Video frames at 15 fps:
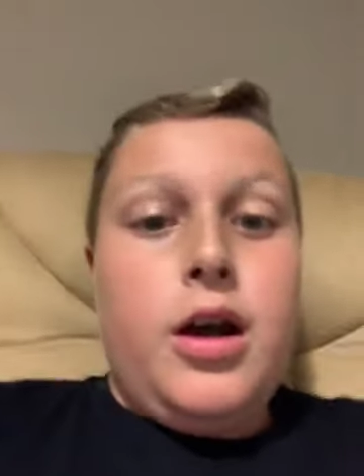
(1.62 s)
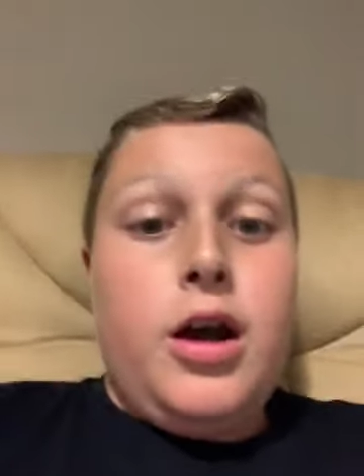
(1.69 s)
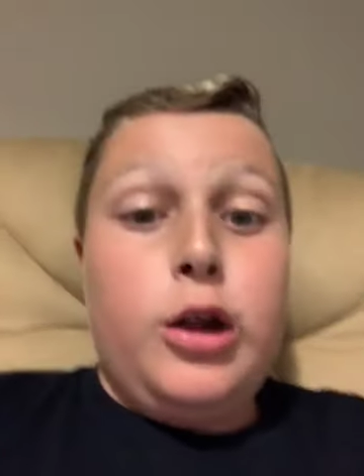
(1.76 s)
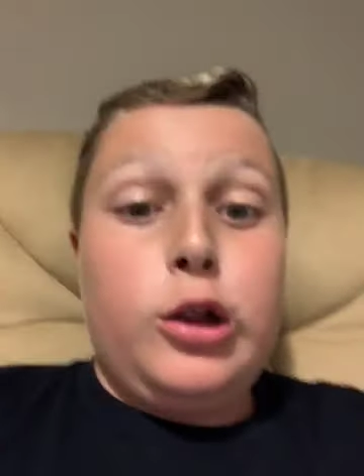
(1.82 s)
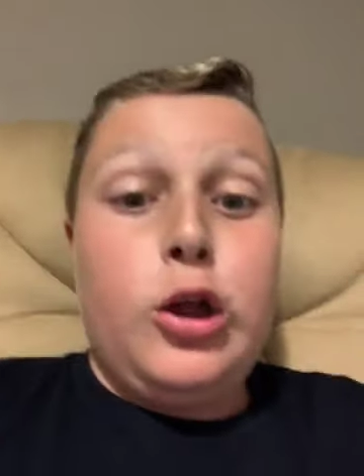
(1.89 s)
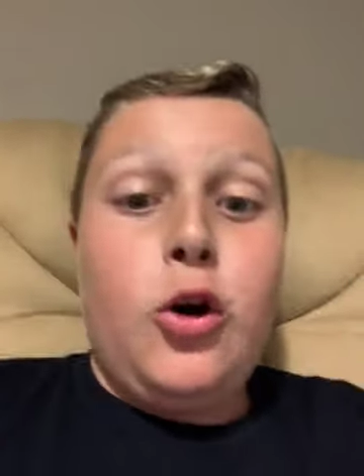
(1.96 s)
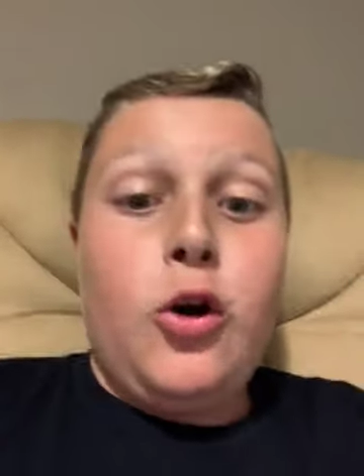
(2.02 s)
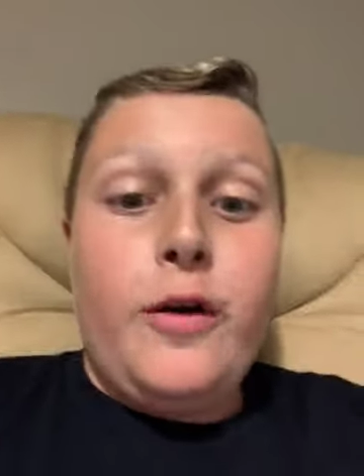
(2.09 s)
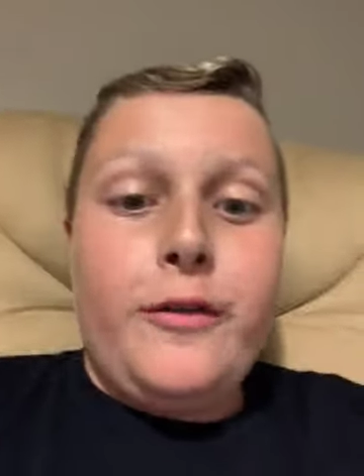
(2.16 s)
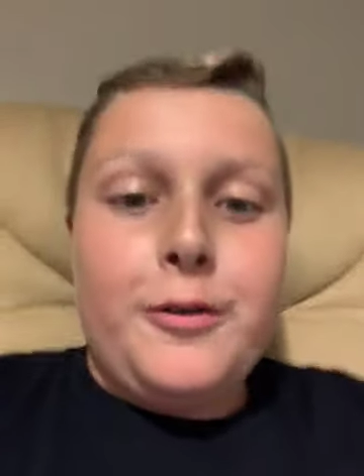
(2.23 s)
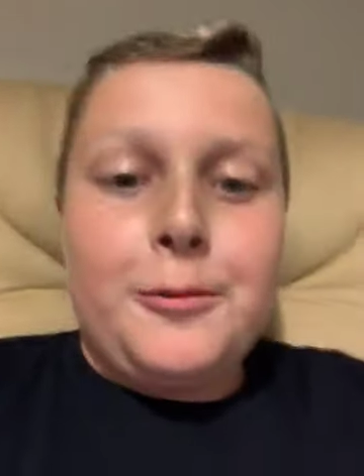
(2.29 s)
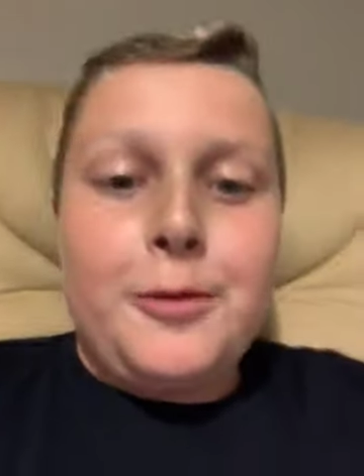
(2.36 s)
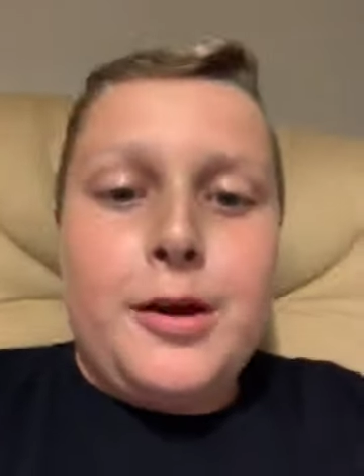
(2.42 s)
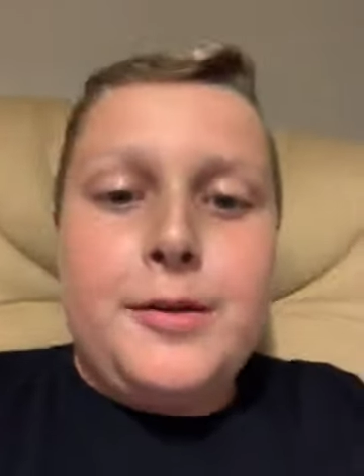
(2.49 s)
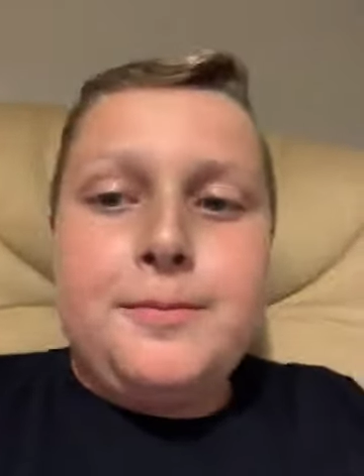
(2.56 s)
Hello
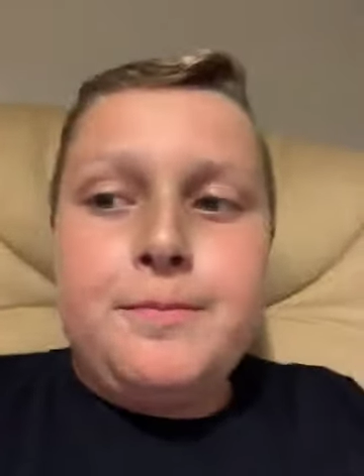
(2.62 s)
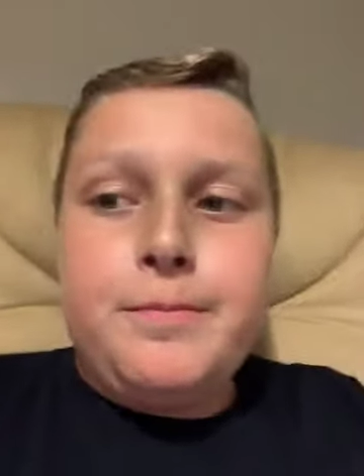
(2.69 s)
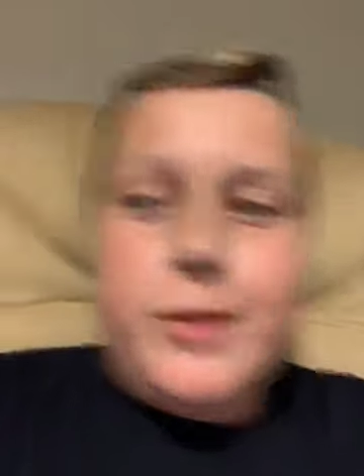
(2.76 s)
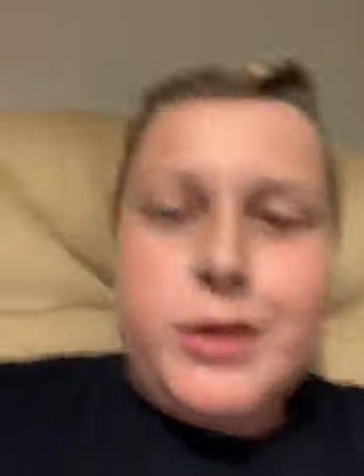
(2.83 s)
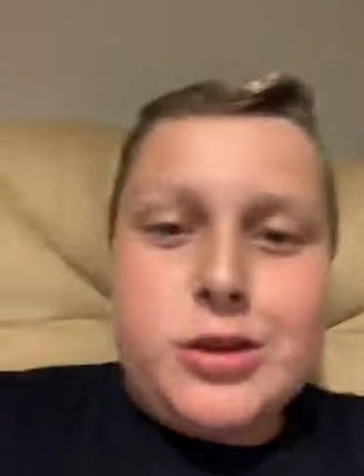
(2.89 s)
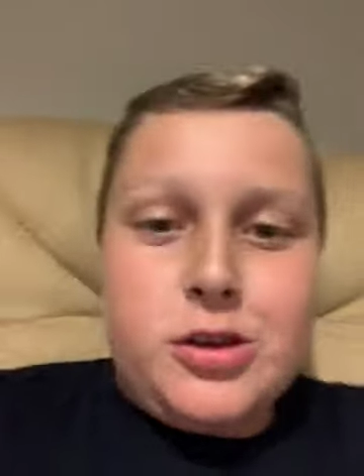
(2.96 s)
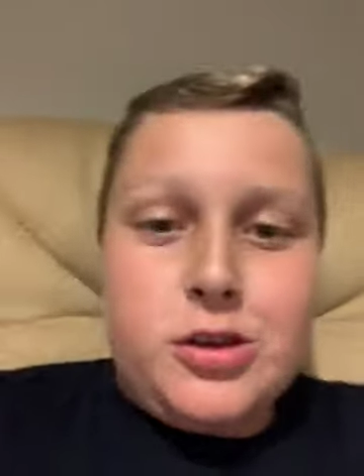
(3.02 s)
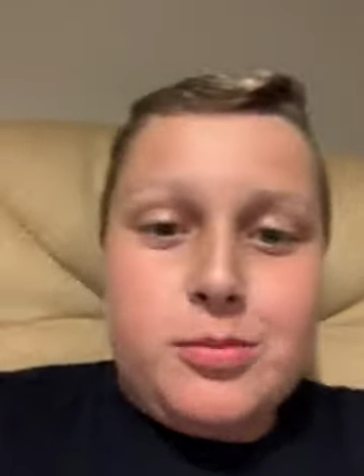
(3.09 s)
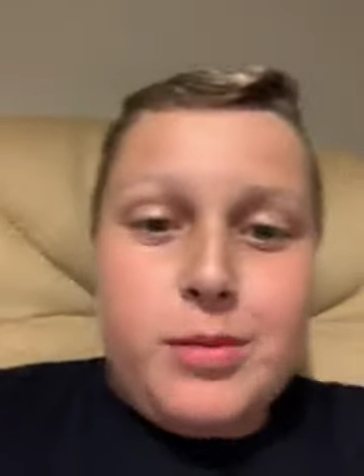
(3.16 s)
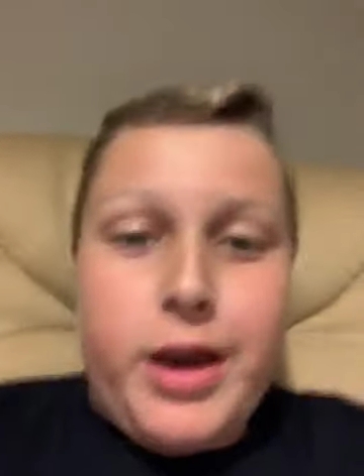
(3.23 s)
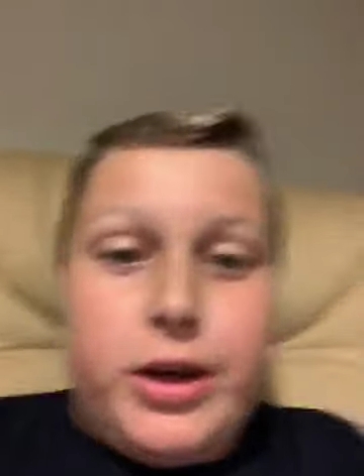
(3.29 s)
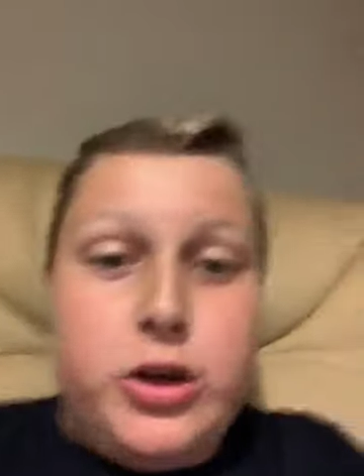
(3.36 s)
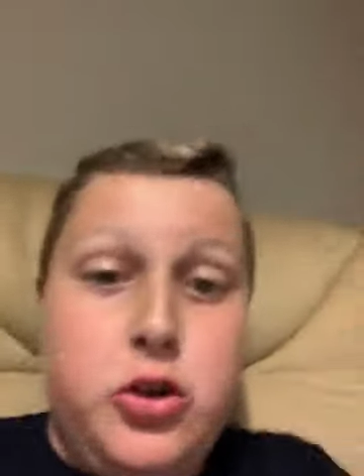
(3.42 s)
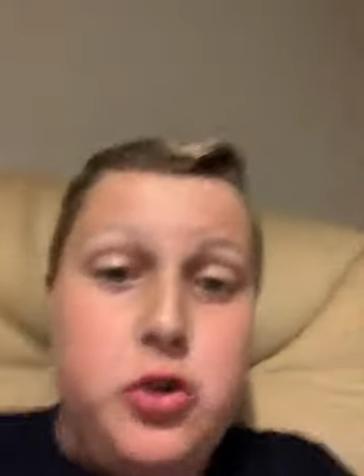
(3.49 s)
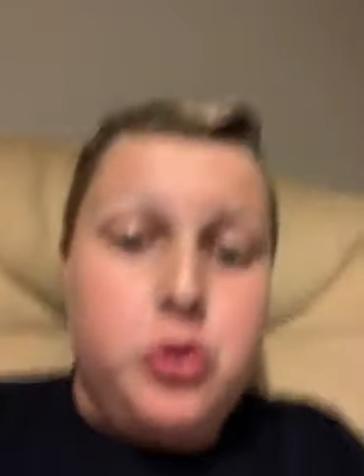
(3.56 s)
everyone, this is
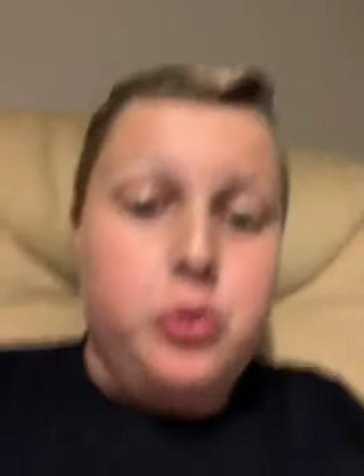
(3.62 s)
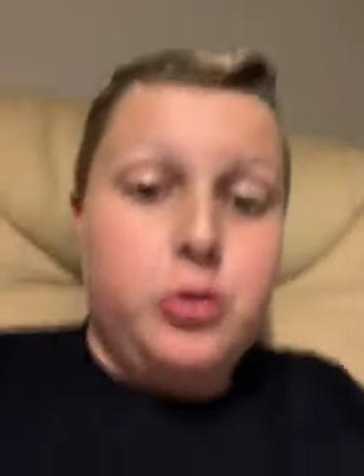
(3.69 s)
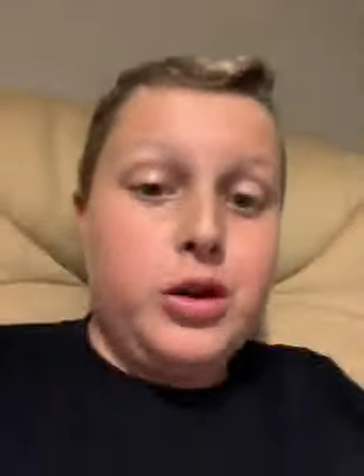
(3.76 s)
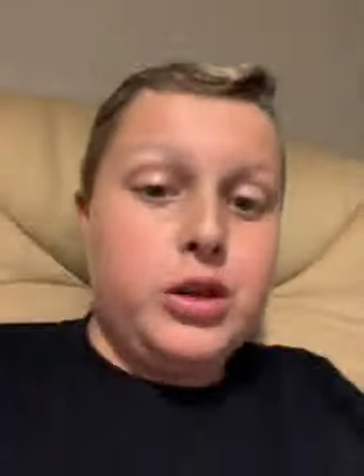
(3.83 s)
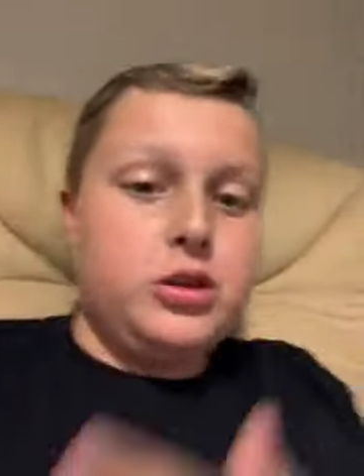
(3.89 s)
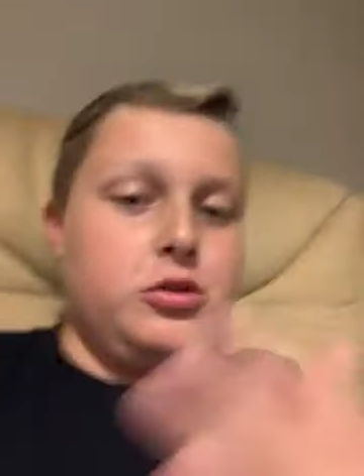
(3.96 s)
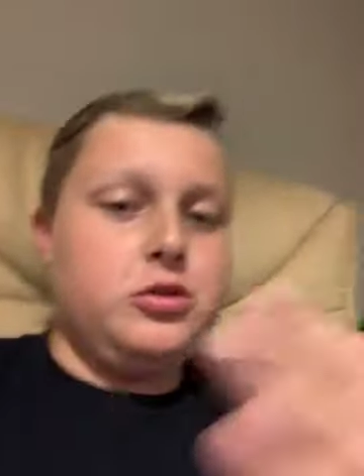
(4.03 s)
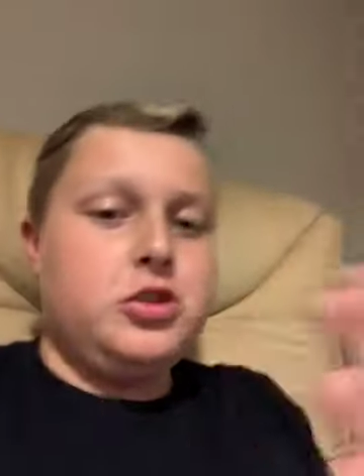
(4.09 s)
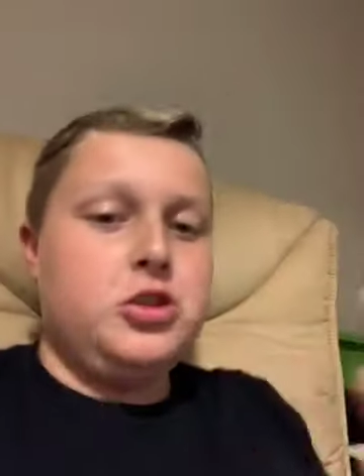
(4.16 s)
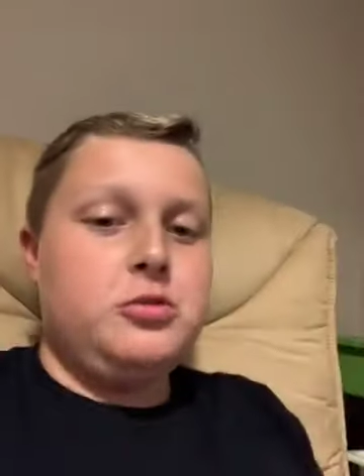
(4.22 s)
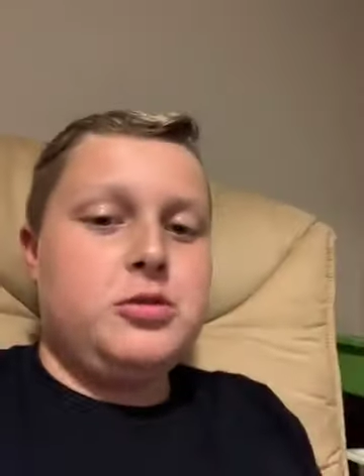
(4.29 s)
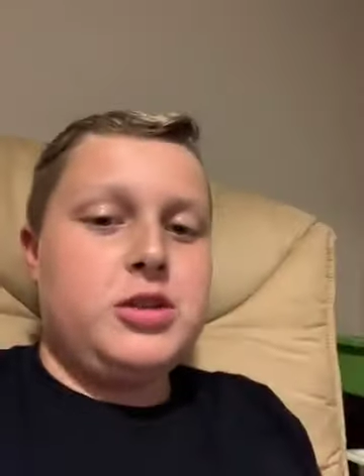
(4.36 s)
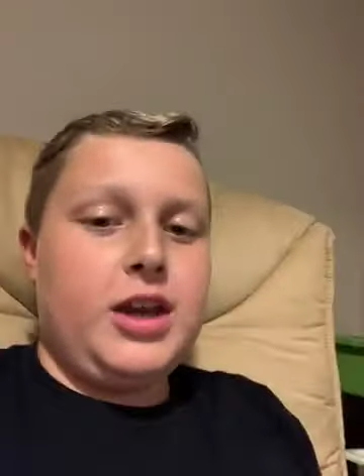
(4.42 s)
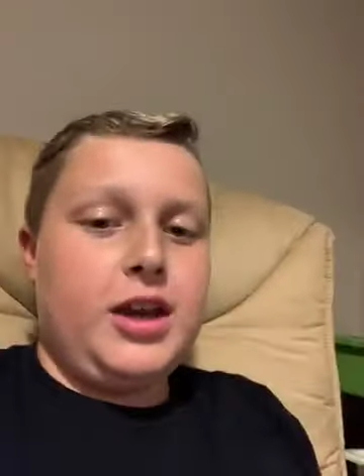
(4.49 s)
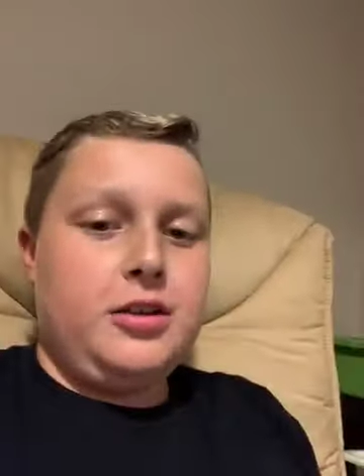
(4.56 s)
my new
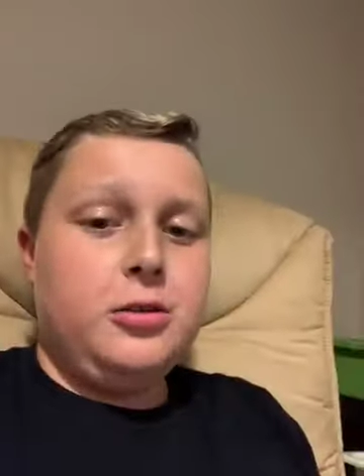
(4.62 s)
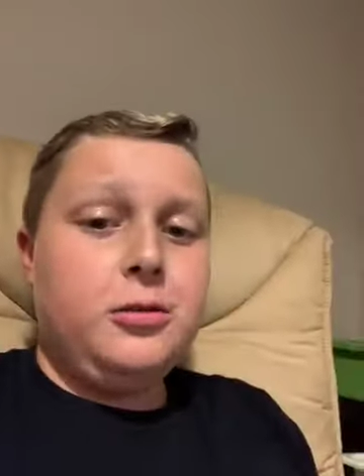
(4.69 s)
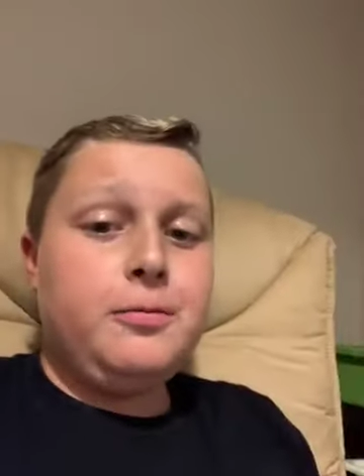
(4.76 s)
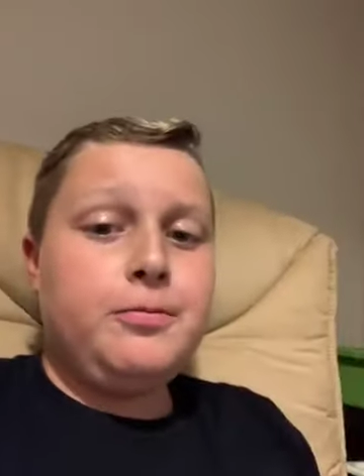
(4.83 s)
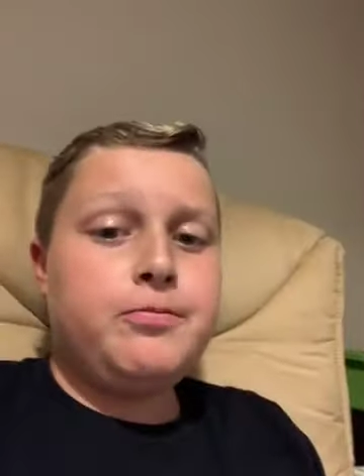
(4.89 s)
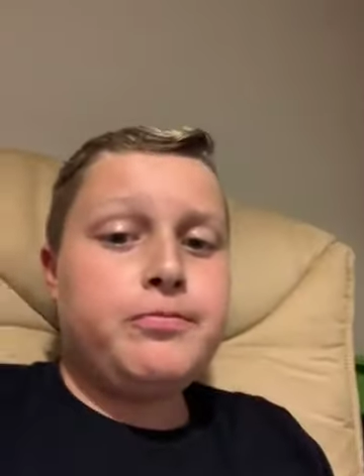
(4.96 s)
YouTube channel.